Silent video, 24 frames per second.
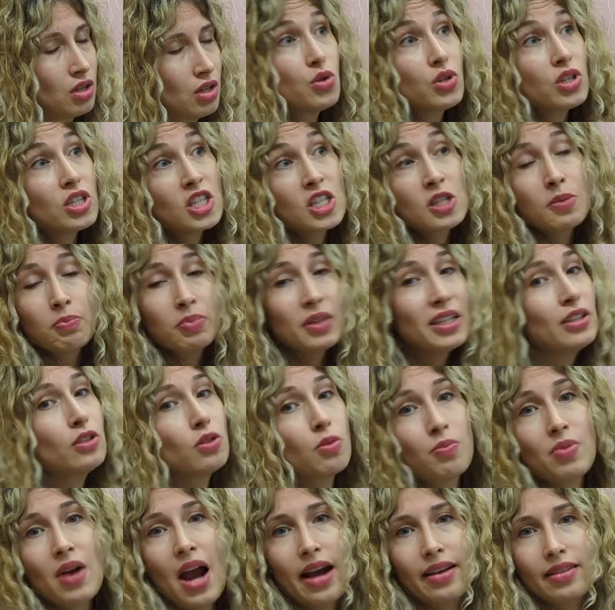You can split
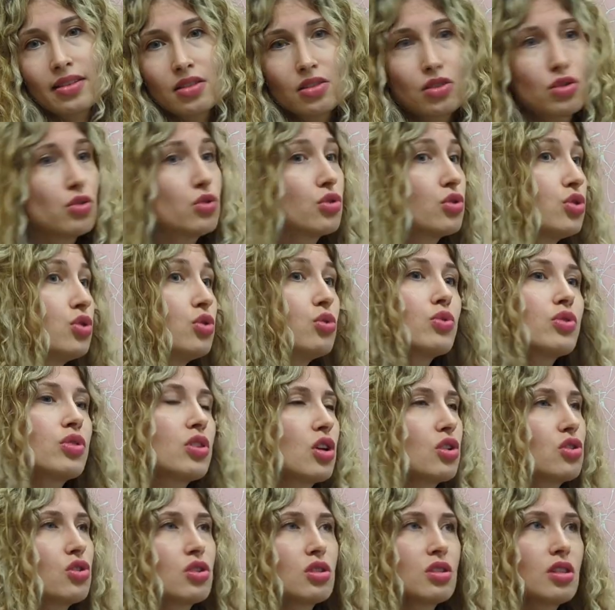your practice into 2
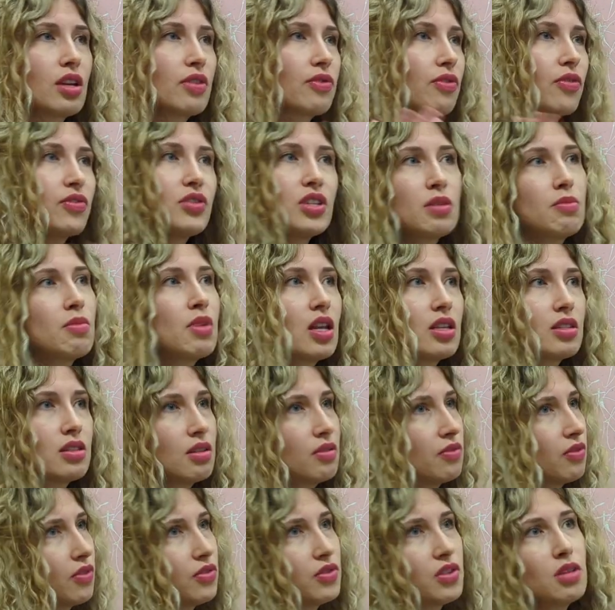sessions, like 15 minutes
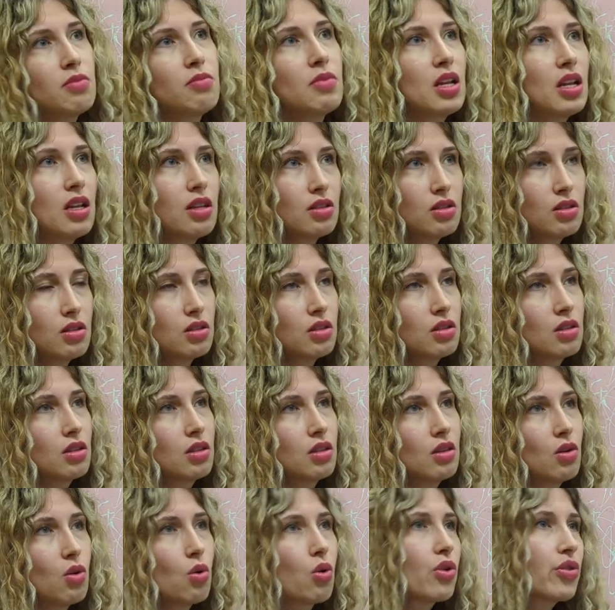and 15 minutes,
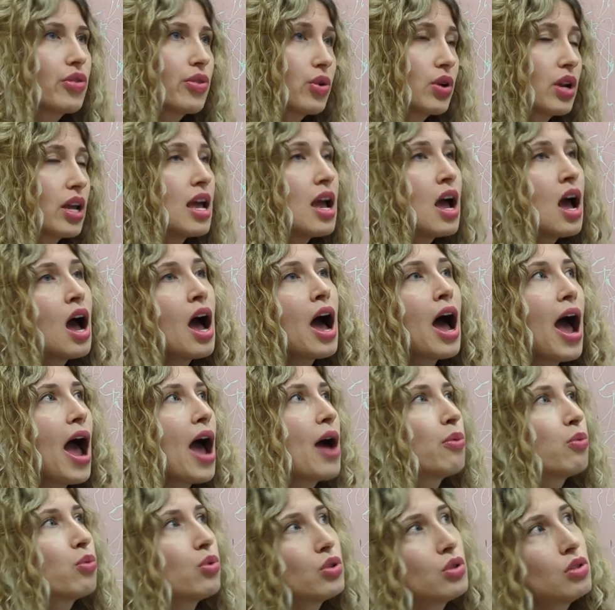or 30.
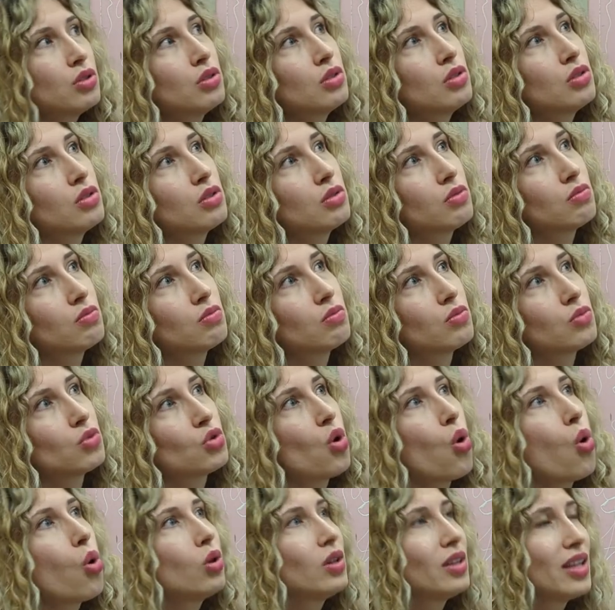I wouldn't
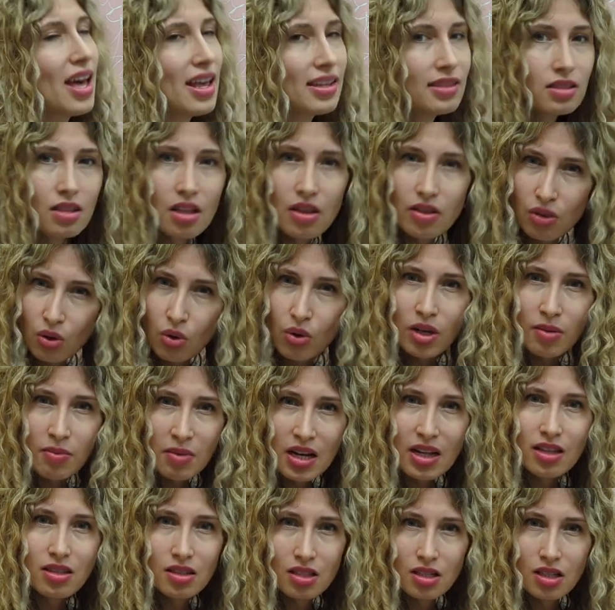go less than 30
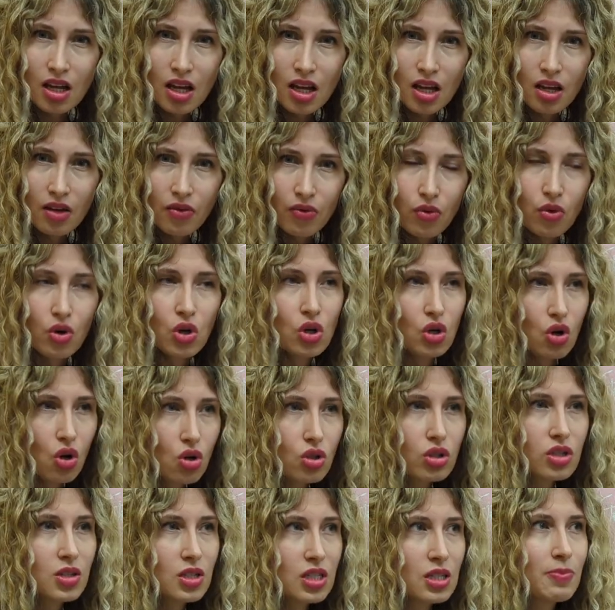minutes a day for
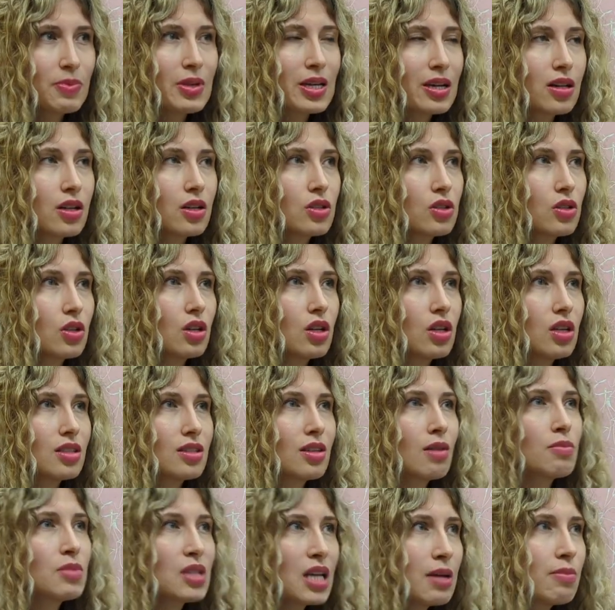adults, is because
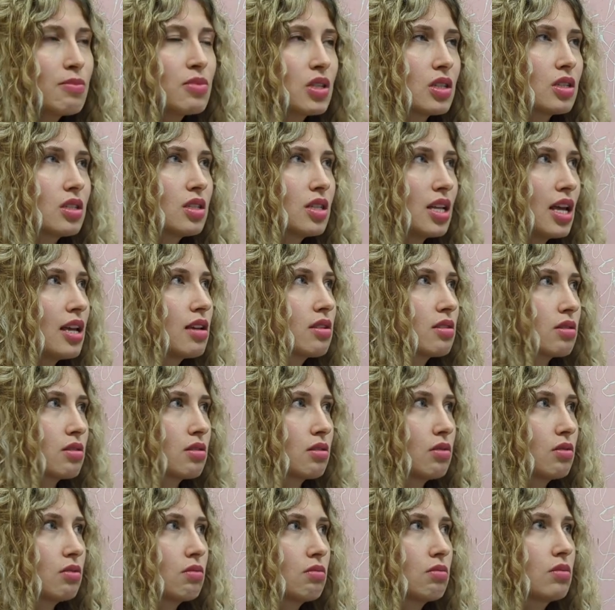sometimes it
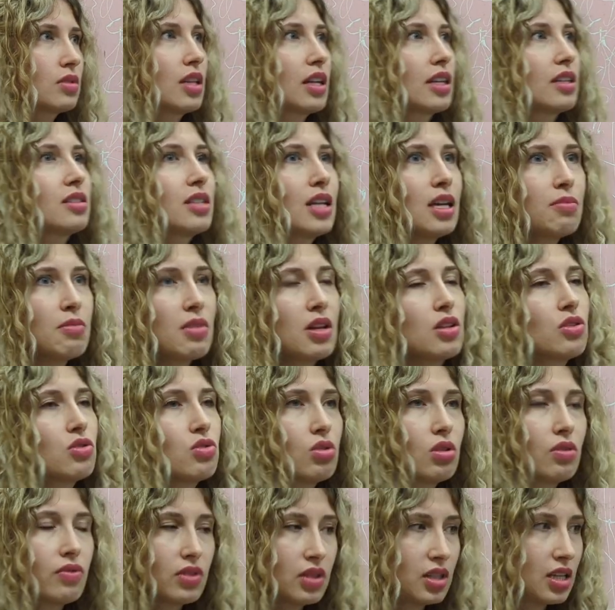takes like 10 minutes
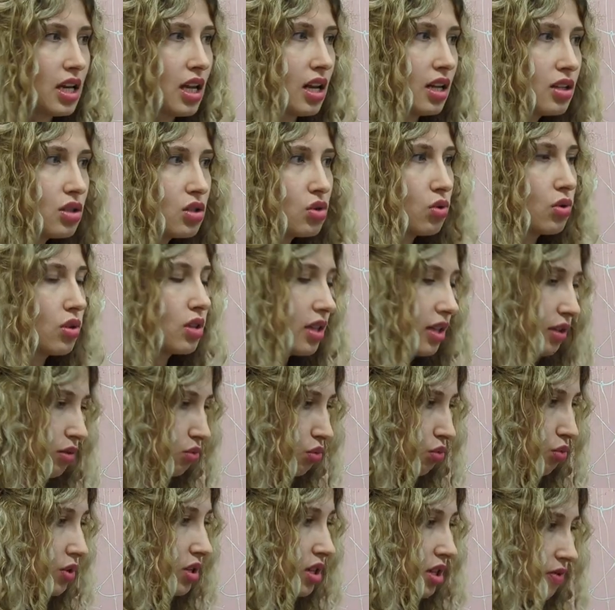to even get into it, like
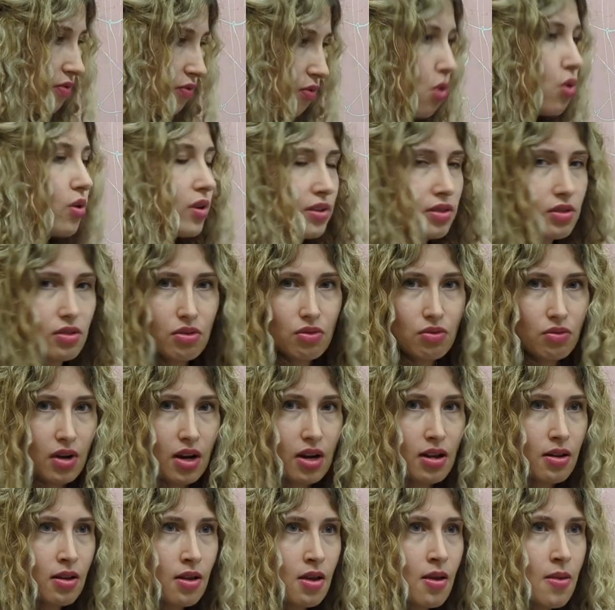to really focus,
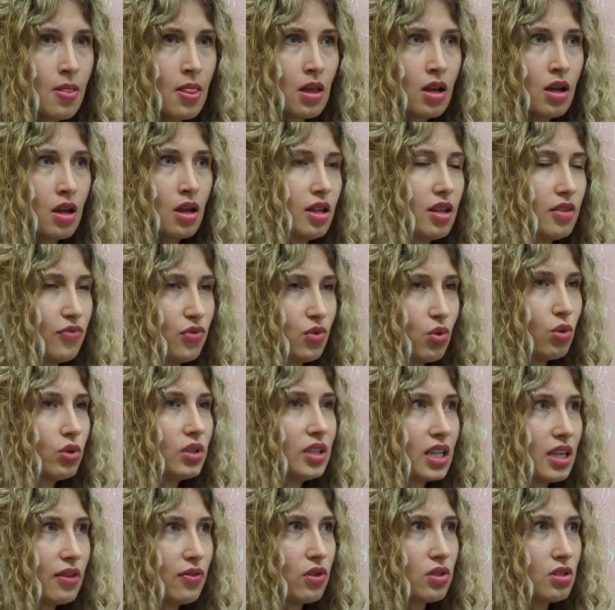right? And if you
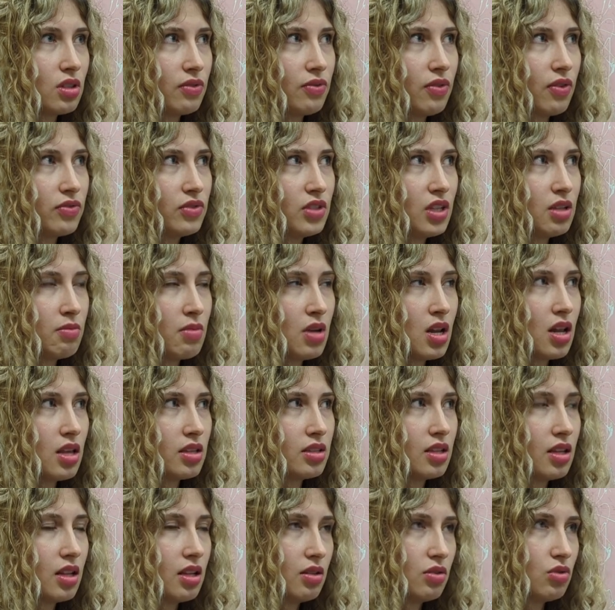only give yourself 15
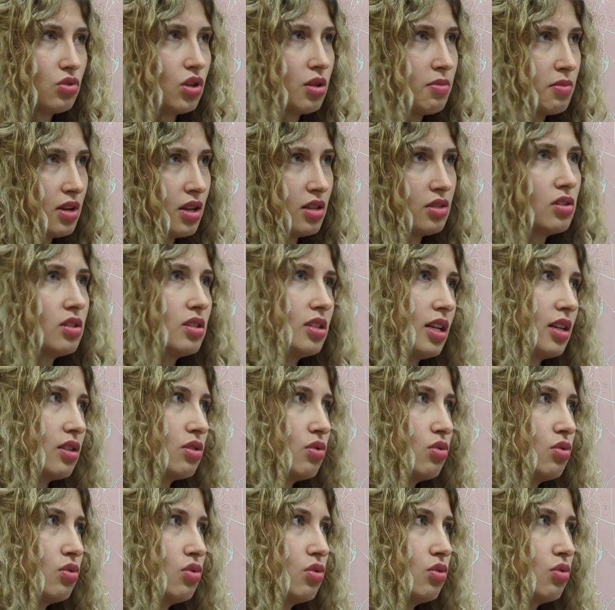minutes, then 10 minutes it
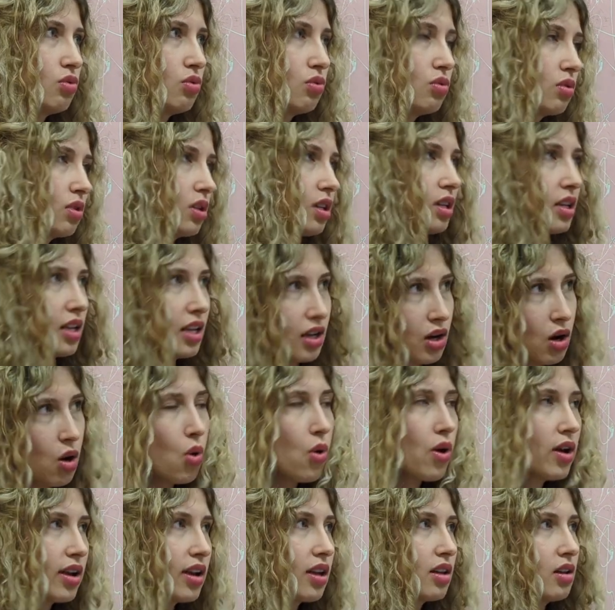takes you to kind of get
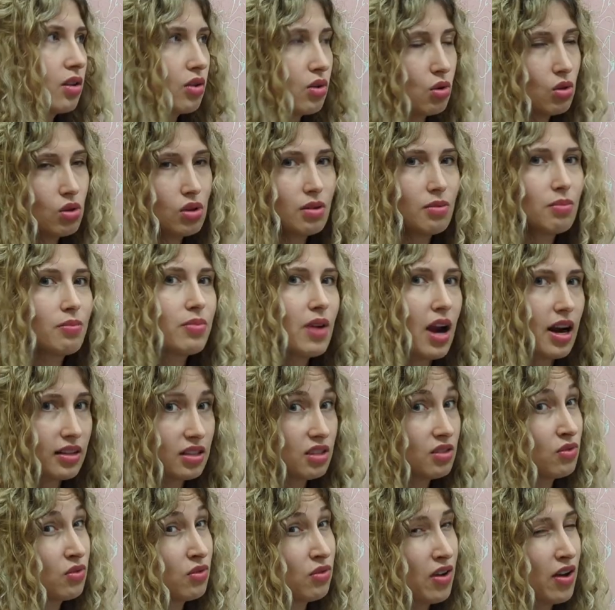going, and then you only
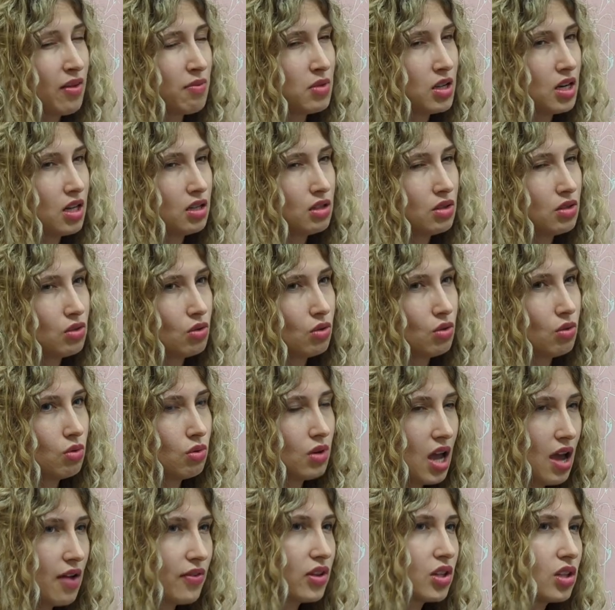practice for 5 minutes.
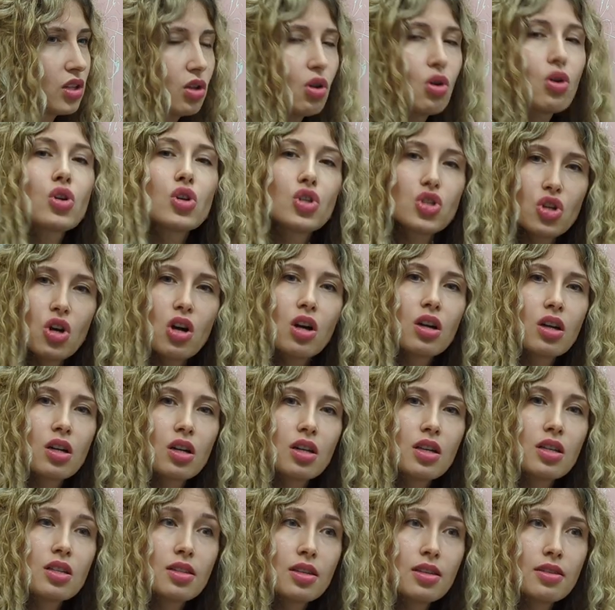So having a longer chunk
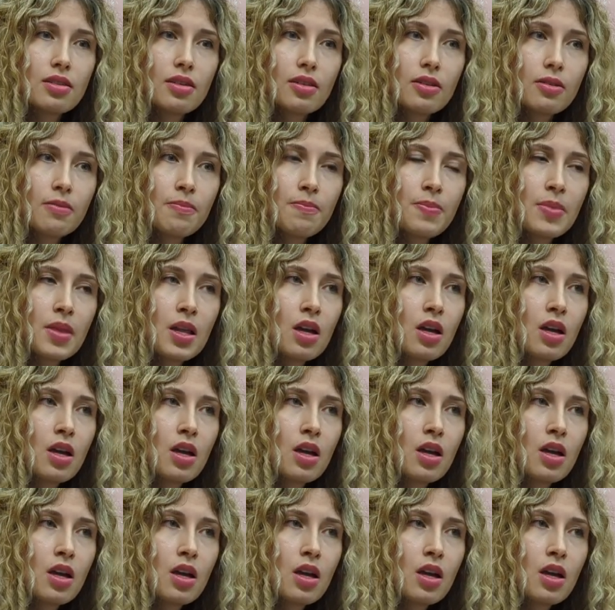is easier.